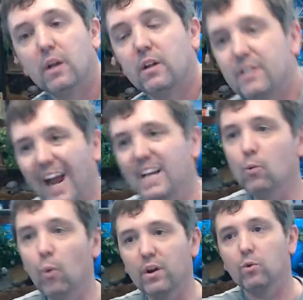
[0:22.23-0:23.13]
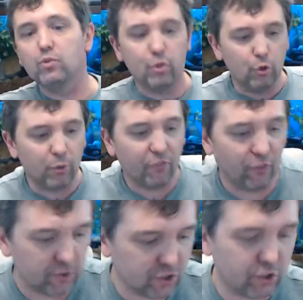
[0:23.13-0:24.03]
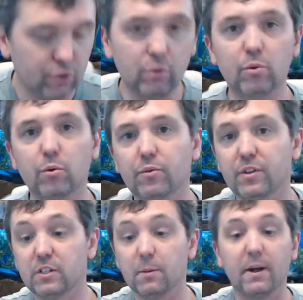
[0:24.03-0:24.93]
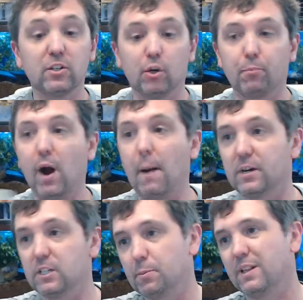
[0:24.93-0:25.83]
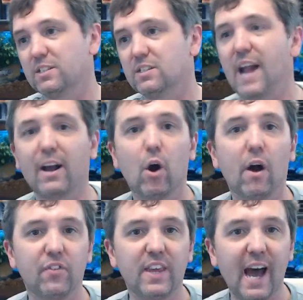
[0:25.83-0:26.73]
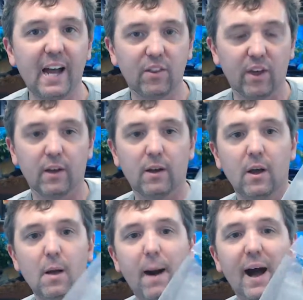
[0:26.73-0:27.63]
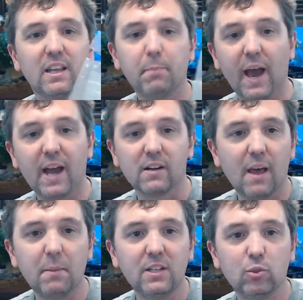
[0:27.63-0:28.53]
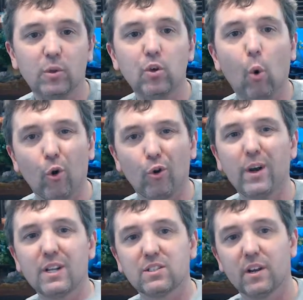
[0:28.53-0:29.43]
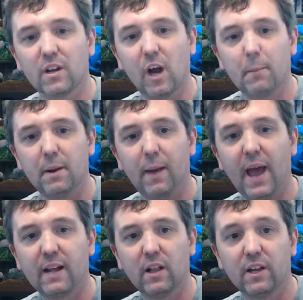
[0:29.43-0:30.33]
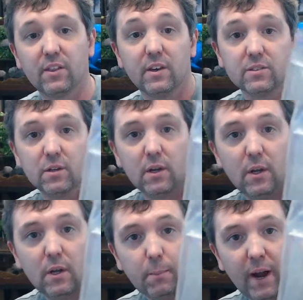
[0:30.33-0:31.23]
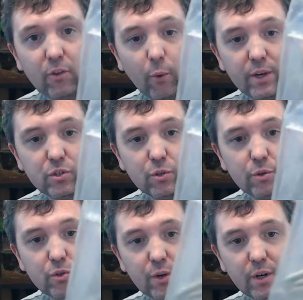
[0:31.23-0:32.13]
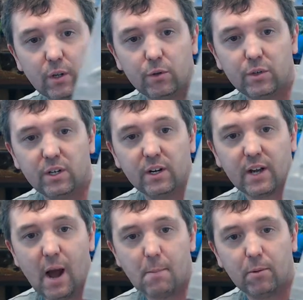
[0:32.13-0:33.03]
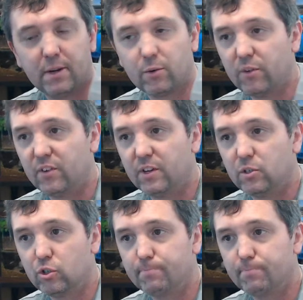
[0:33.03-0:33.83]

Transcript: 9102 refers to the dimensional properties, but let's knock off the odd thing. Polybag, that means when you order it, it's going to come in a bag like this. By the way, screws are included in a complementary finish.